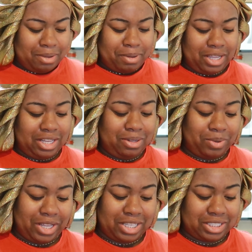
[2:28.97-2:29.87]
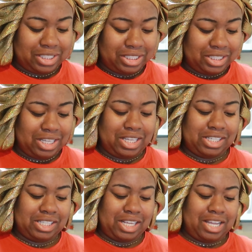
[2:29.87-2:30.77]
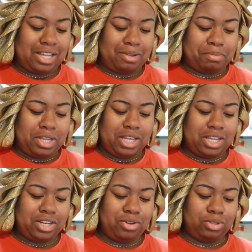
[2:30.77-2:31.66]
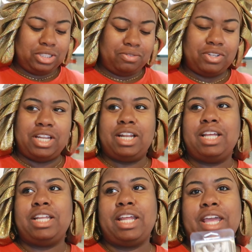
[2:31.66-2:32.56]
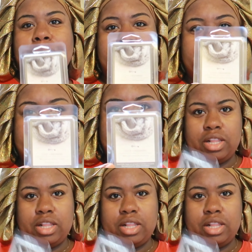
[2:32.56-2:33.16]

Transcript: But anyways, this is um, Notes of Vanilla and Amber.